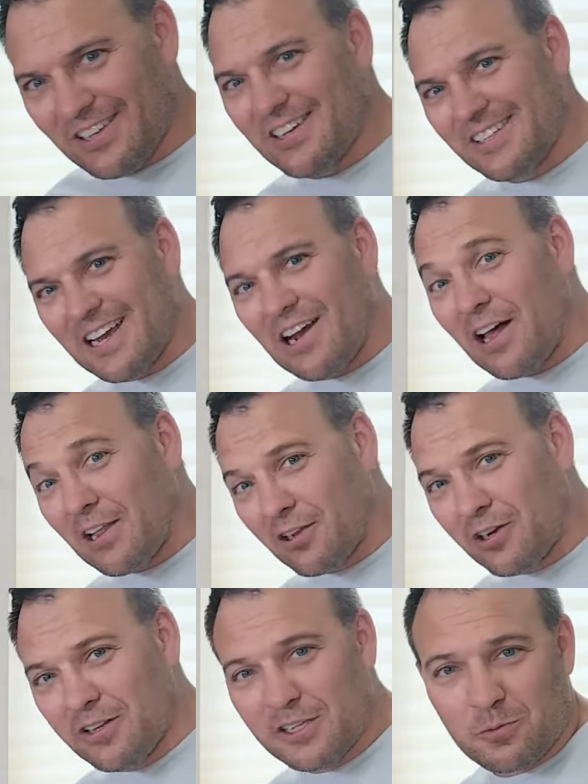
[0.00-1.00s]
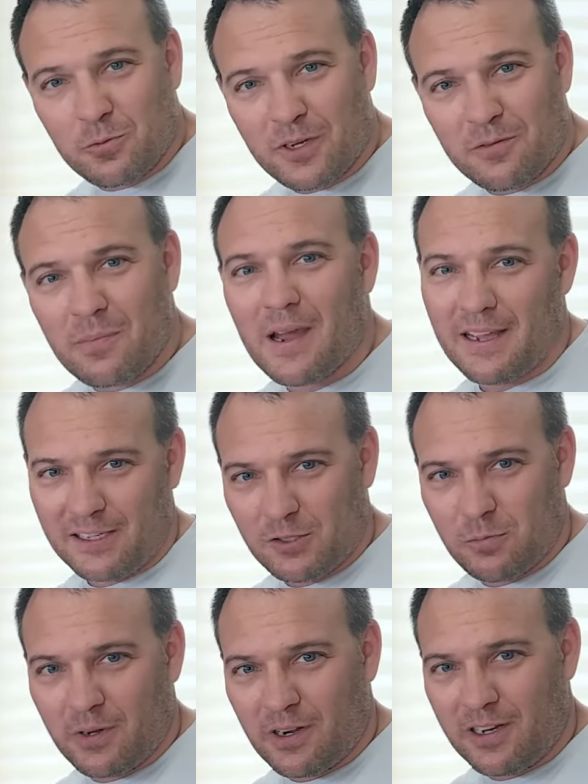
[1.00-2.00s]
you can tell I learned this one by
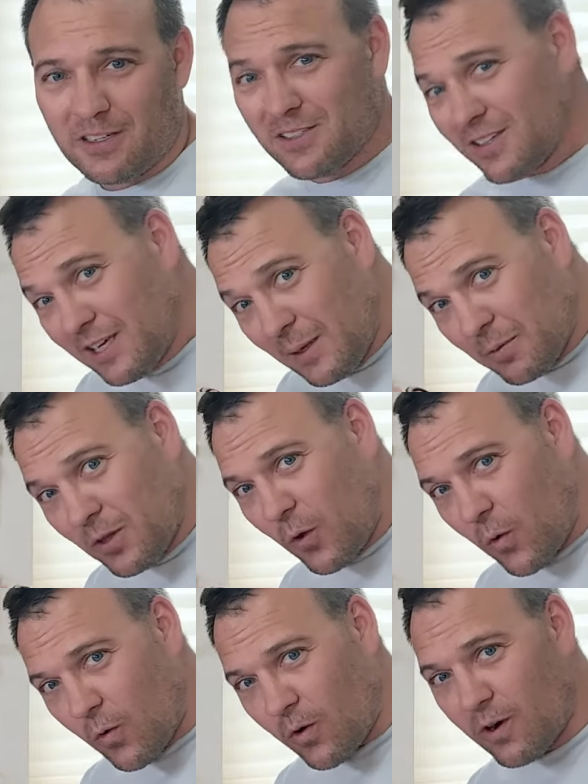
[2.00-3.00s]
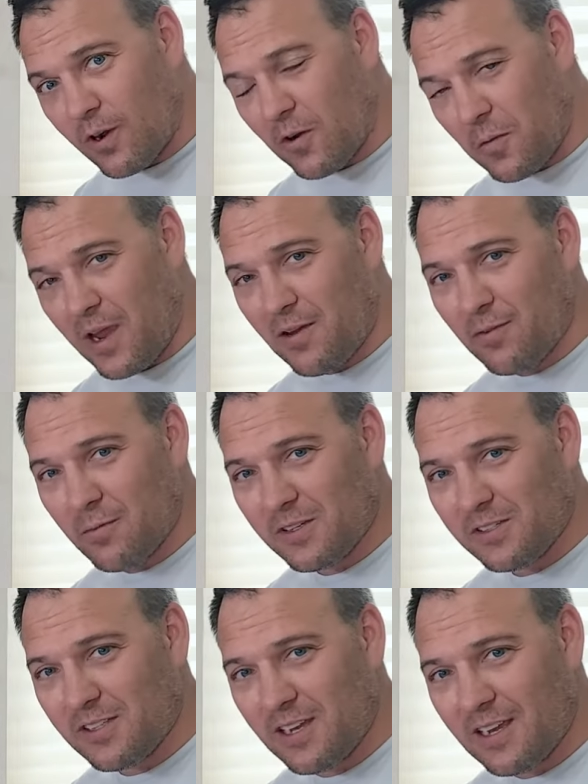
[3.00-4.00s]
experience. Keep the cord away from
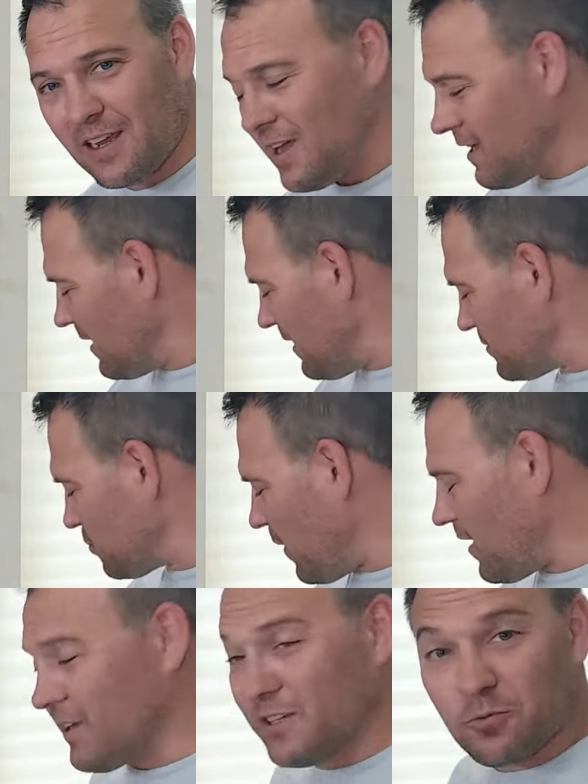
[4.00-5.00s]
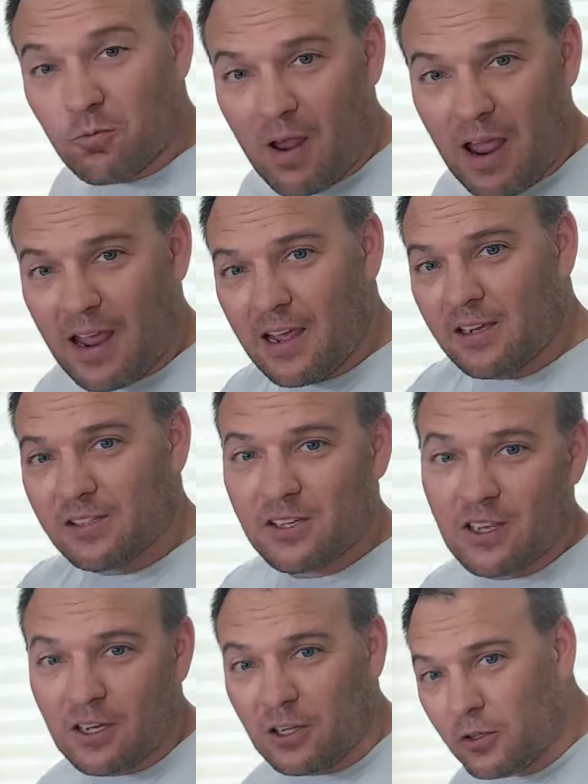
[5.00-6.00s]
this thing as well as
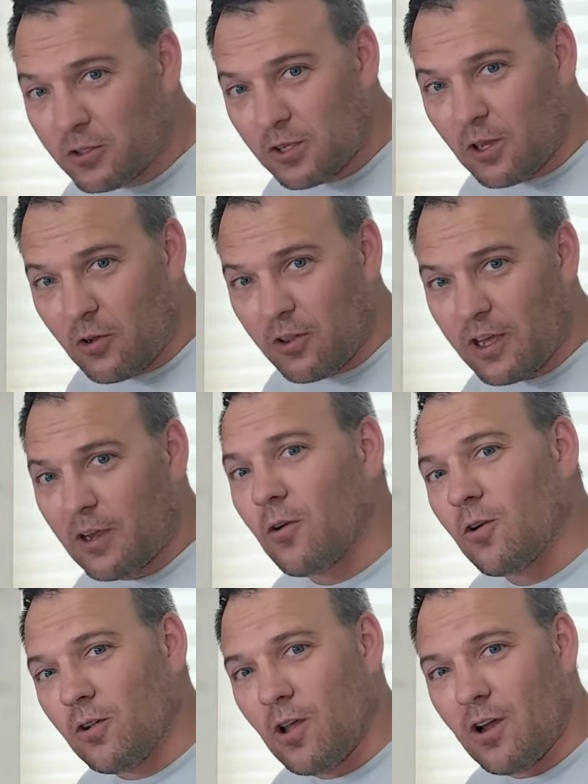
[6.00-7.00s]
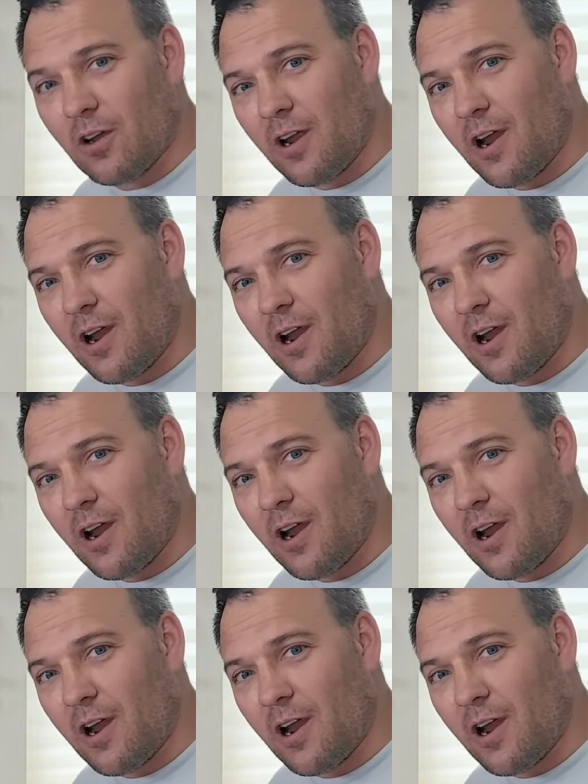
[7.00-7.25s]
rags, loose clothing, or long